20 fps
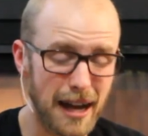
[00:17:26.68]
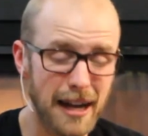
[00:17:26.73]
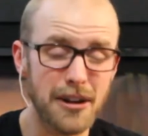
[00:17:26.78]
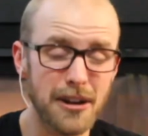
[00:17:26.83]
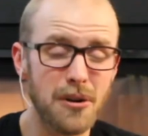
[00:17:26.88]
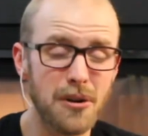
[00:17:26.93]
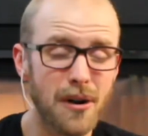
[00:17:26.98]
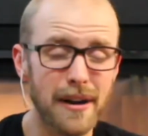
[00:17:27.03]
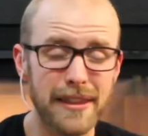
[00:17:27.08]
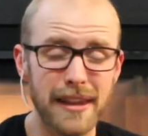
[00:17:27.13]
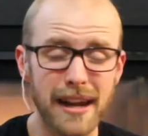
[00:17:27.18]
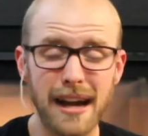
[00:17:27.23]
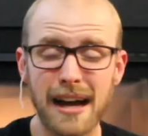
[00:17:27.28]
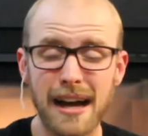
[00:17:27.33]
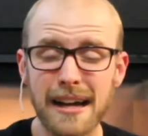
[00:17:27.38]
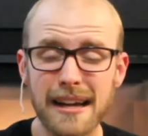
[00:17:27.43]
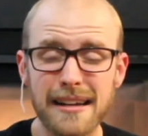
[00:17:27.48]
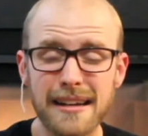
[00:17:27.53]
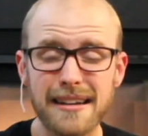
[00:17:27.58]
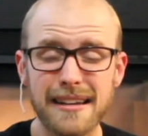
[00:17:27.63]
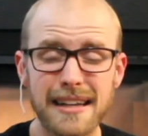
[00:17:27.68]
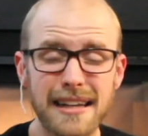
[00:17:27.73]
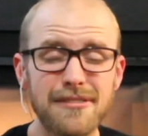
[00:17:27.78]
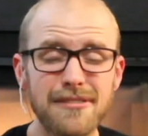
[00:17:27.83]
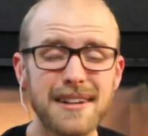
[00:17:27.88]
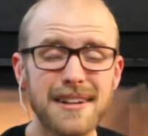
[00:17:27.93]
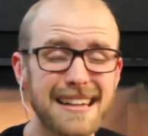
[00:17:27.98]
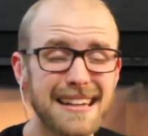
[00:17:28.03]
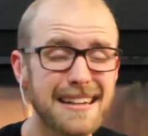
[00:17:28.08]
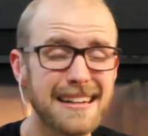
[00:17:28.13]
I know that I
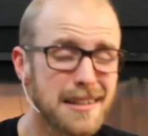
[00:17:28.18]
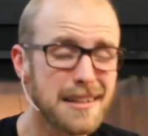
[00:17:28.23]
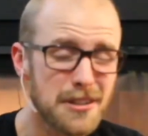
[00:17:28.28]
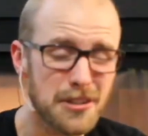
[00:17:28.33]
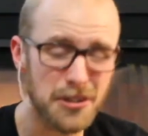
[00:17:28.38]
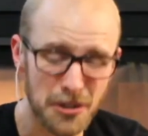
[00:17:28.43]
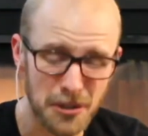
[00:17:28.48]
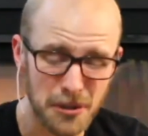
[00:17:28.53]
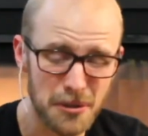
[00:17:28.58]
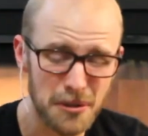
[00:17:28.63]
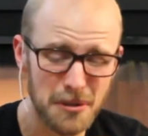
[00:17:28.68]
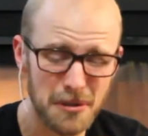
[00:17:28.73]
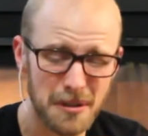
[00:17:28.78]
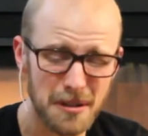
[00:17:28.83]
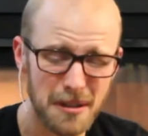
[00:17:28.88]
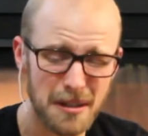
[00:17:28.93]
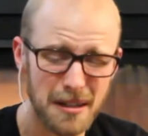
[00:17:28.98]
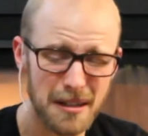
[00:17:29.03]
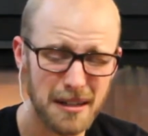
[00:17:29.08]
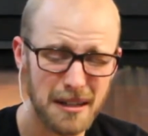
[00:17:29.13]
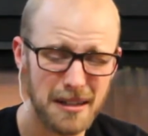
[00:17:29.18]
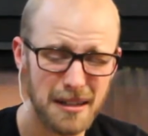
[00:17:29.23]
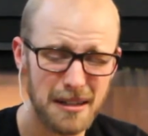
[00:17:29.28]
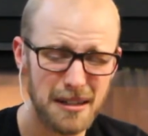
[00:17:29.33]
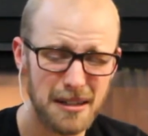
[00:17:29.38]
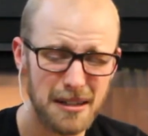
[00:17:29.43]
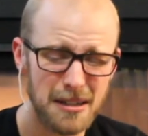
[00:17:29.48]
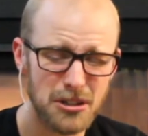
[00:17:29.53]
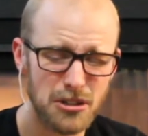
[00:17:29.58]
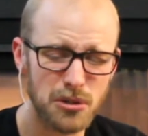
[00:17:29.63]
even need you
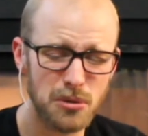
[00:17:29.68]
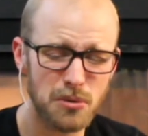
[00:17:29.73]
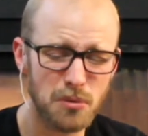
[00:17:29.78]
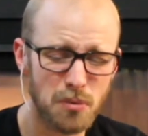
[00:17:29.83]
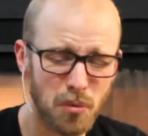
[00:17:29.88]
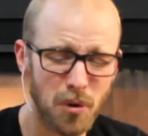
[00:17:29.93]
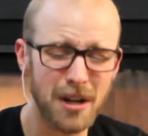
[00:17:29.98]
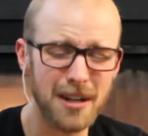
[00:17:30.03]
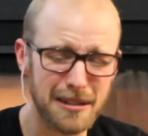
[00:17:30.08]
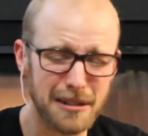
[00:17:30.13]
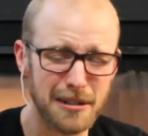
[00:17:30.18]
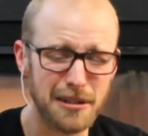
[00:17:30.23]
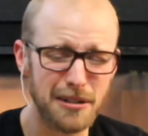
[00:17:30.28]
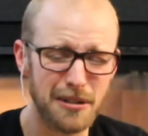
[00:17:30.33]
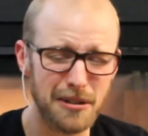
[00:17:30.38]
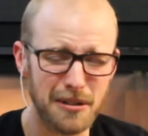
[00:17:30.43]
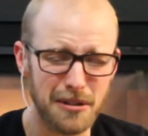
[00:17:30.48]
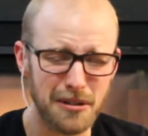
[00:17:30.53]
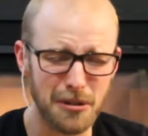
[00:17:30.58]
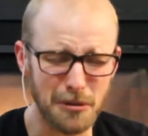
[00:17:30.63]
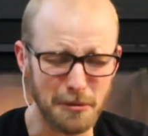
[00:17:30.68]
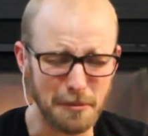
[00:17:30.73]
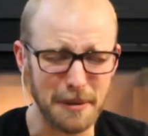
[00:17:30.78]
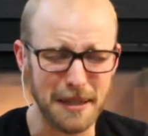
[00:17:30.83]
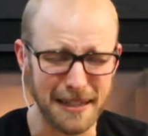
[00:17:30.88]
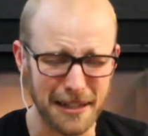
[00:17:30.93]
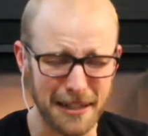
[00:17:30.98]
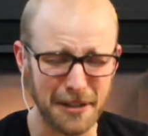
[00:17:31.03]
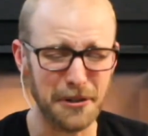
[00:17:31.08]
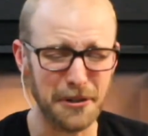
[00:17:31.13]
to want
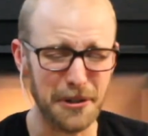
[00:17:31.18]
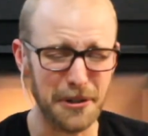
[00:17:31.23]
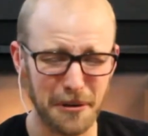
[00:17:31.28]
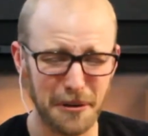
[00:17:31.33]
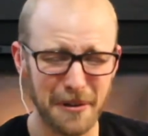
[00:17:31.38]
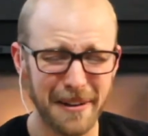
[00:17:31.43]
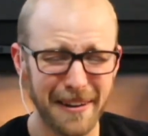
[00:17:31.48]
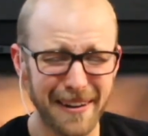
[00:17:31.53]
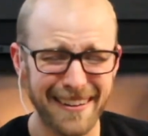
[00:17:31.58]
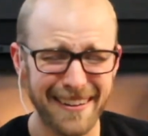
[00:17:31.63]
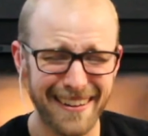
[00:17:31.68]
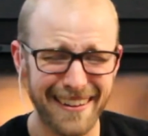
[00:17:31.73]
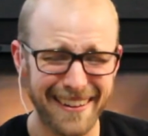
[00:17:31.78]
to be near you.